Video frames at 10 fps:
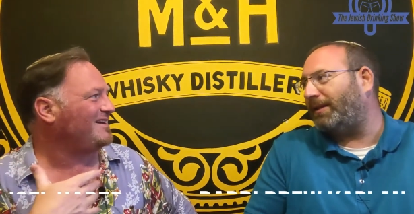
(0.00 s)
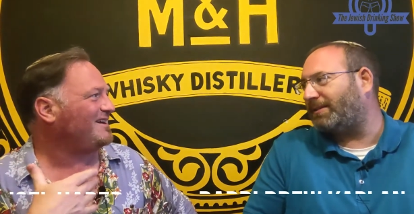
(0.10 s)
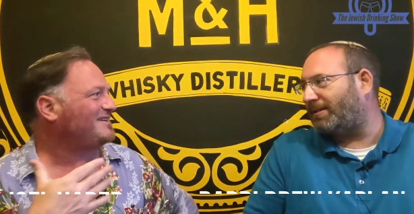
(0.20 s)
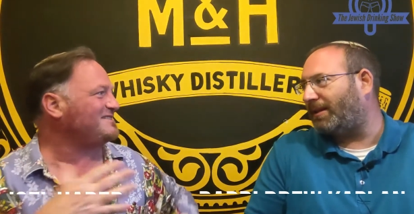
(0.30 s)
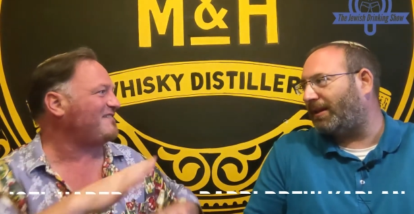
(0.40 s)

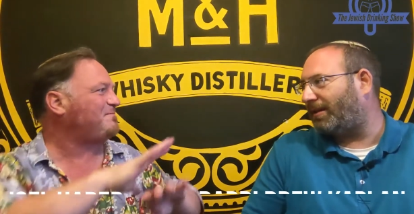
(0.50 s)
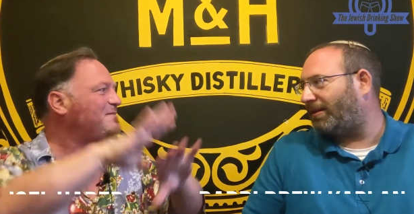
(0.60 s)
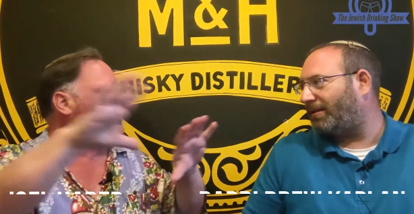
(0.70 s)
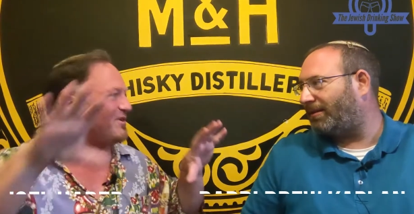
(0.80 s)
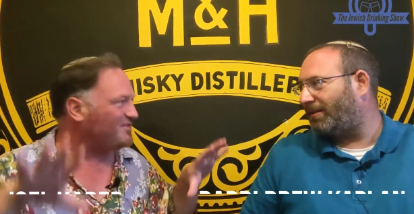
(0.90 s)
Speaker 1: because
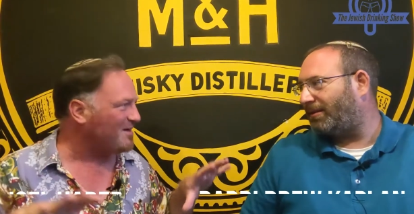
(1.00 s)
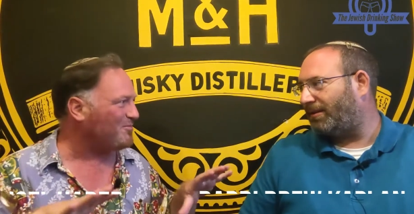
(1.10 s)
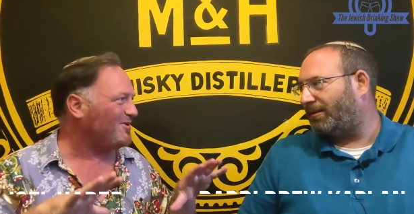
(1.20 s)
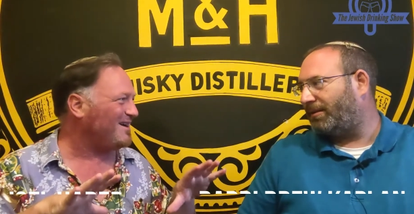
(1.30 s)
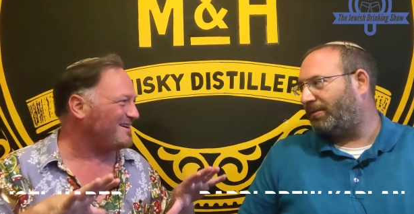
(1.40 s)
people are
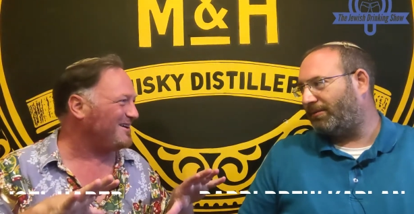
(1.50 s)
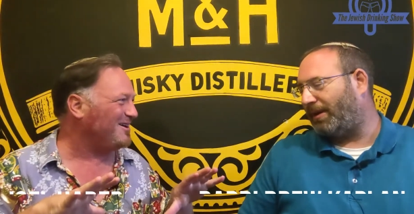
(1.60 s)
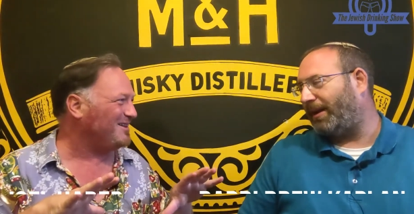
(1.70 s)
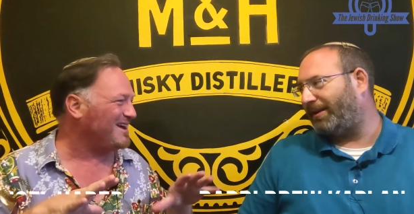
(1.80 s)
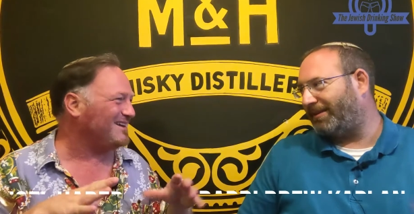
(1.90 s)
separate, you know.
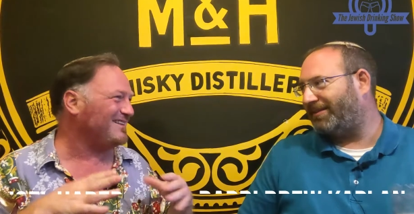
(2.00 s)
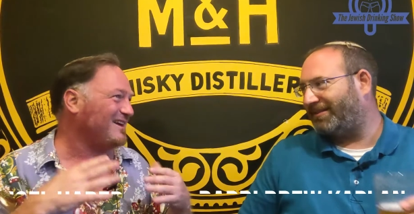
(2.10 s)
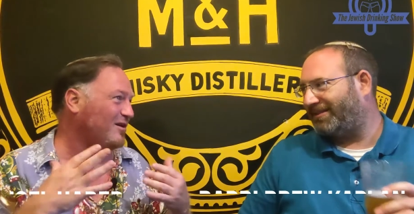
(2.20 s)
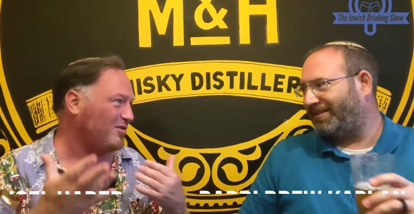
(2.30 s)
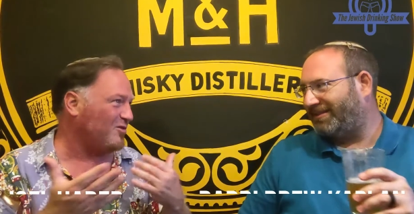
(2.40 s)
Right. Like,
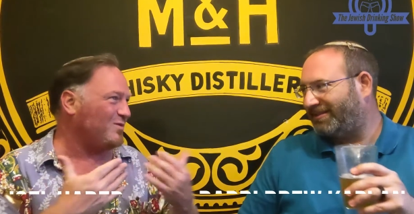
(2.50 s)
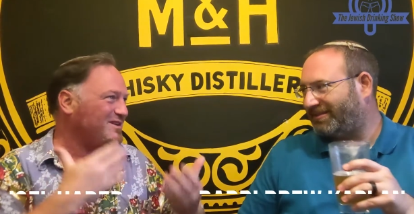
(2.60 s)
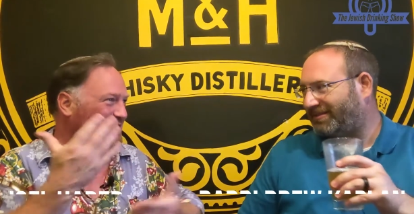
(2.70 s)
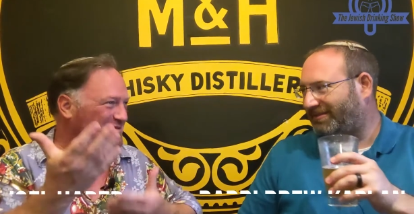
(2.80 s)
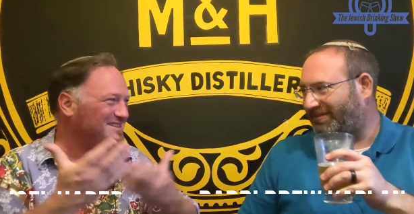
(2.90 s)
like although we
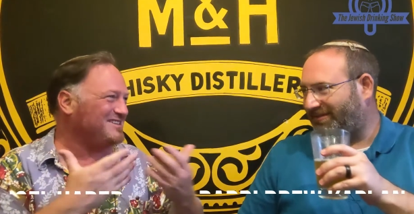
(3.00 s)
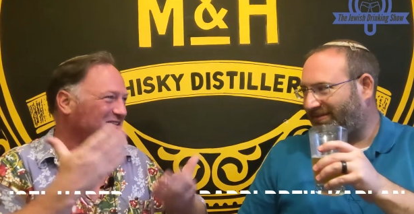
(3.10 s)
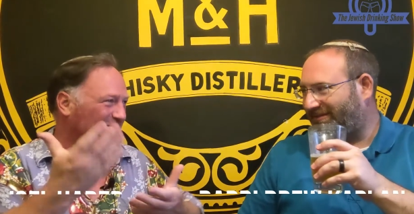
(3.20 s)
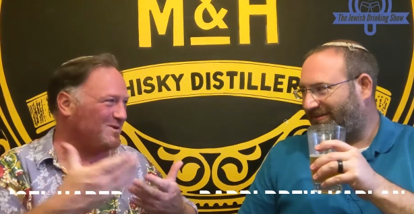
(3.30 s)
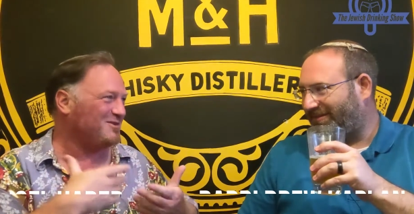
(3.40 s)
do see each
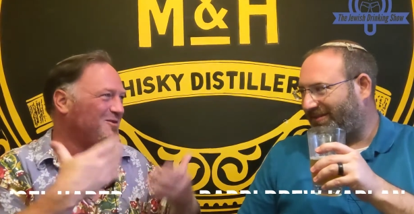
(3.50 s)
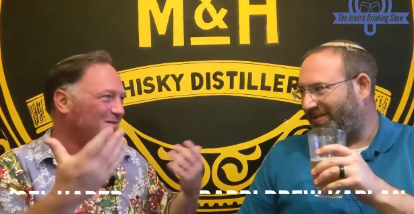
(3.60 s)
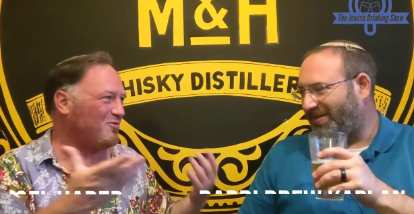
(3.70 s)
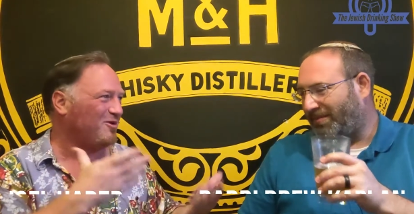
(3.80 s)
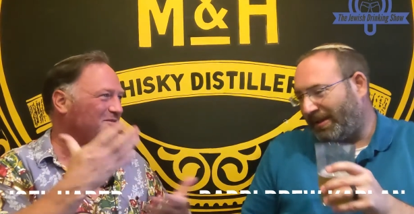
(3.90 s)
other, we do go
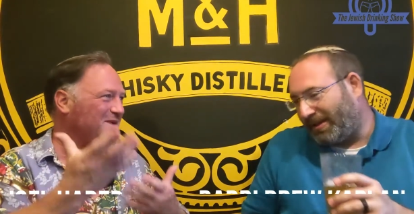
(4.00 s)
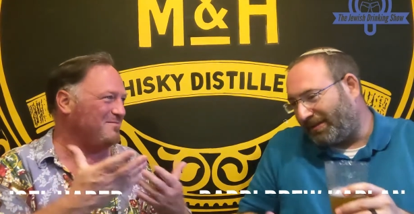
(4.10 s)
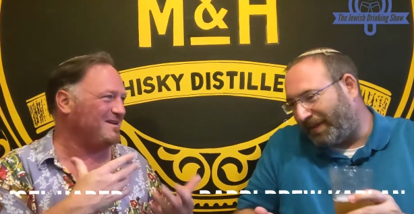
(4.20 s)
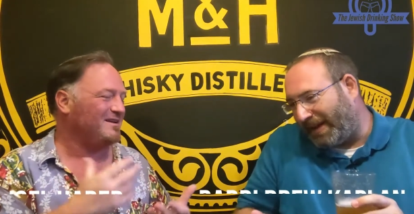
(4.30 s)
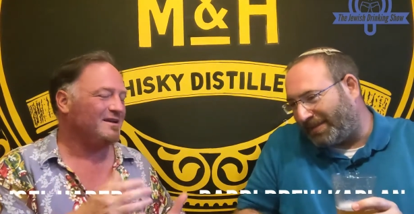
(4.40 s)
out more than
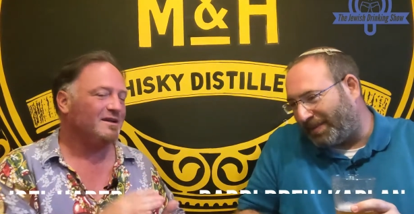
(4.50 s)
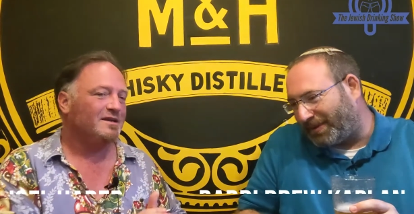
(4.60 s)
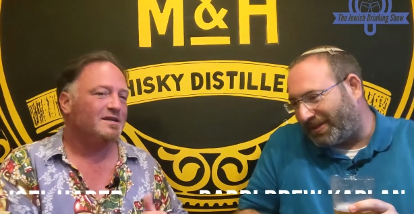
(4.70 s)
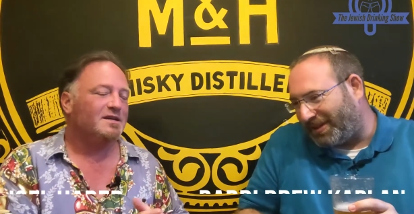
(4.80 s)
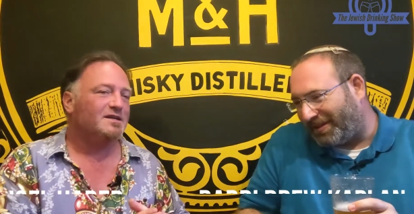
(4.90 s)
maybe.
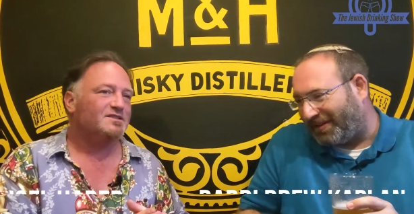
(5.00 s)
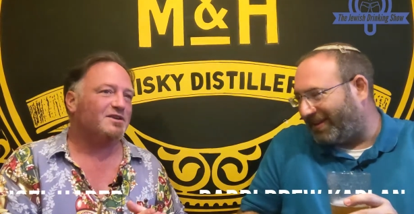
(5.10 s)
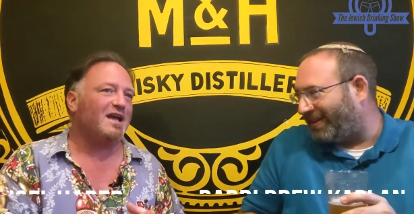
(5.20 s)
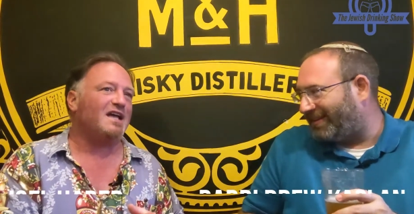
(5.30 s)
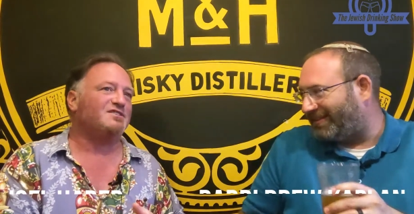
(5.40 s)
Facebook too.
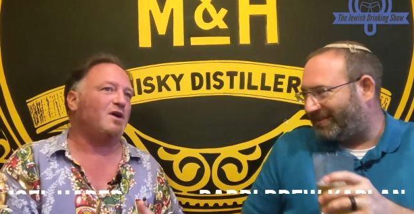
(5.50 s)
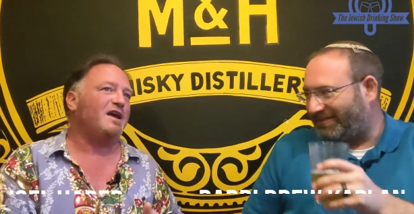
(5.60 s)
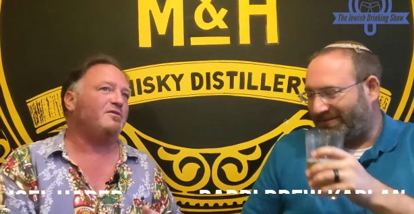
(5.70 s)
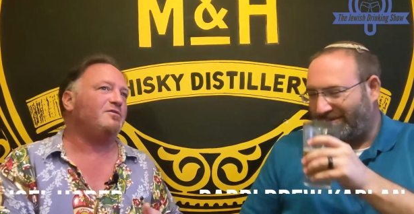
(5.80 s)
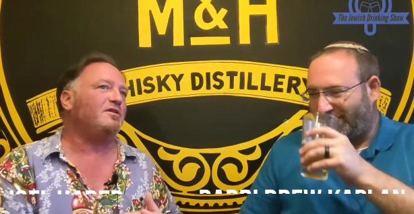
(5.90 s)
So yeah, so
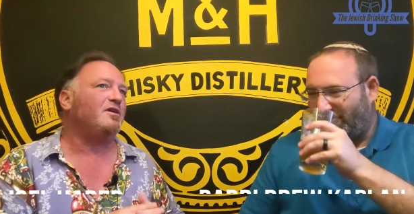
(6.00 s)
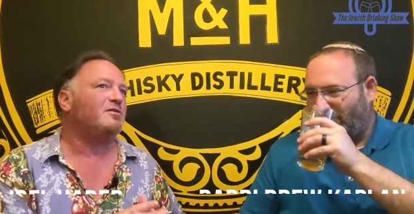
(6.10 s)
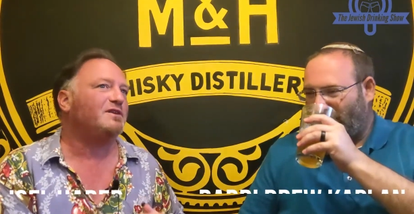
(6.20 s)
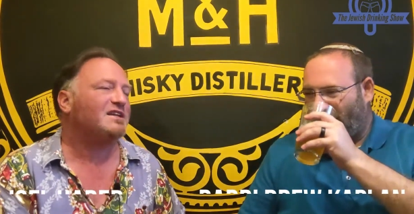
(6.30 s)
I don't know